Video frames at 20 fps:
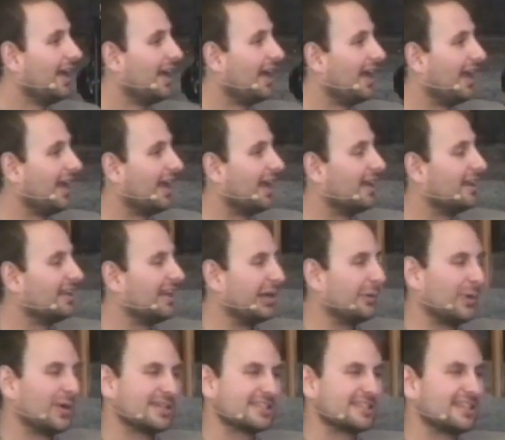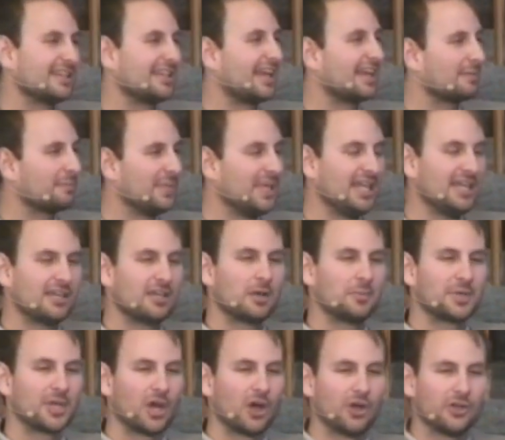And it wasn't like me
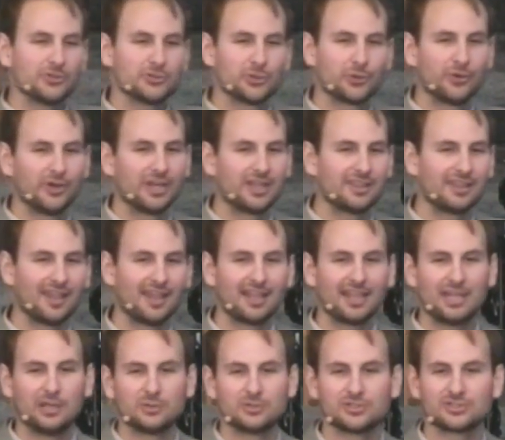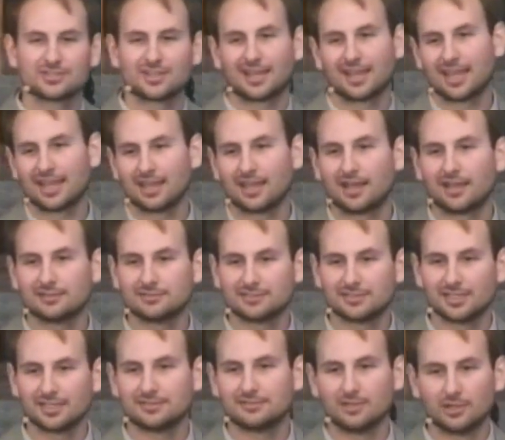coming on to her or anything. It was just like, hey, God
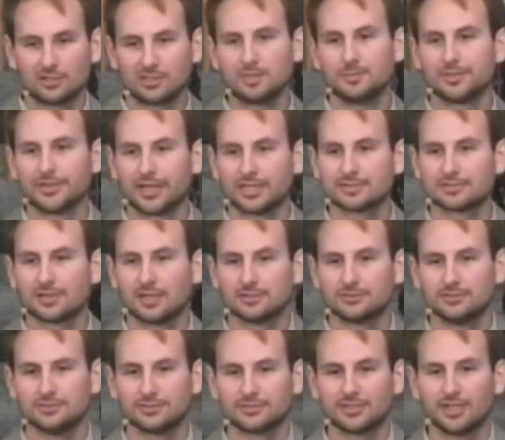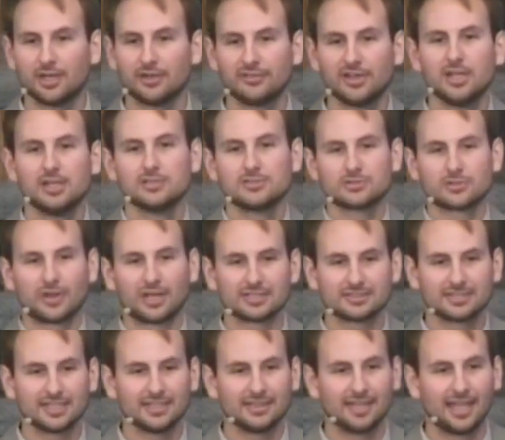said, don't keep your nice thoughts to yourself. So I
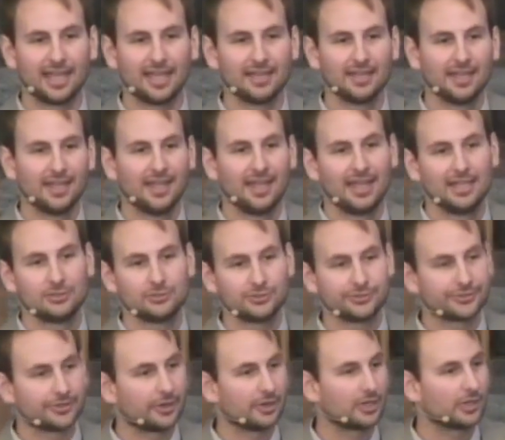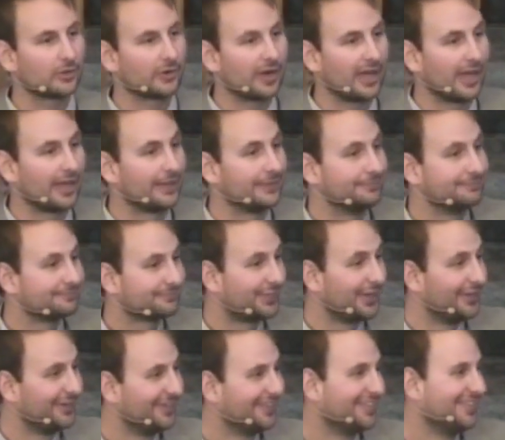said that, and she started crying.
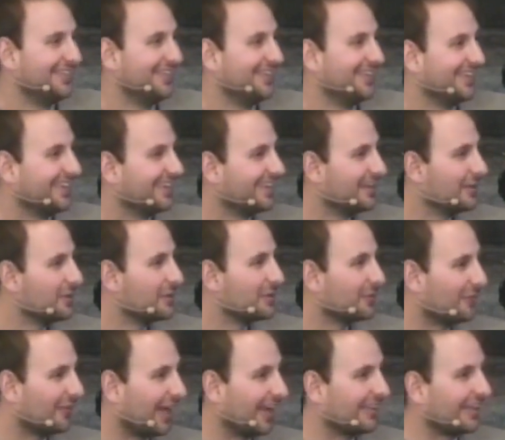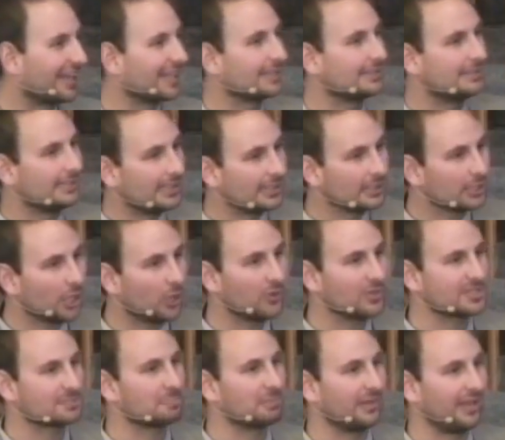Right? Like, didn't go
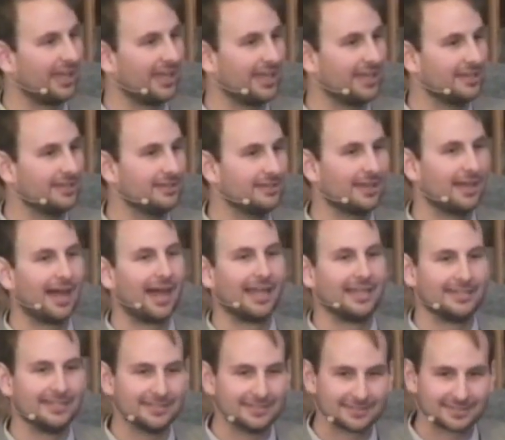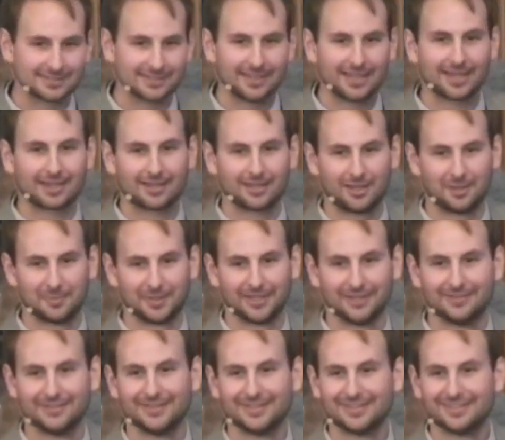as planned. I didn't see that coming.
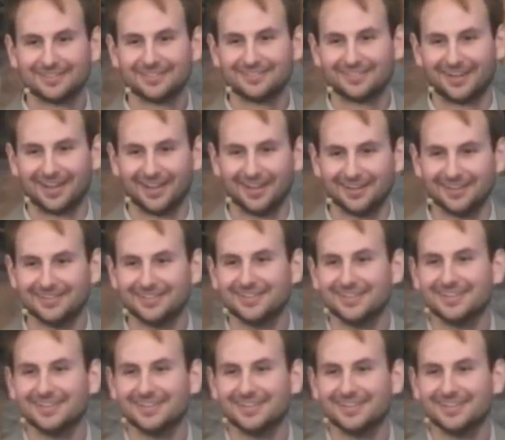Right?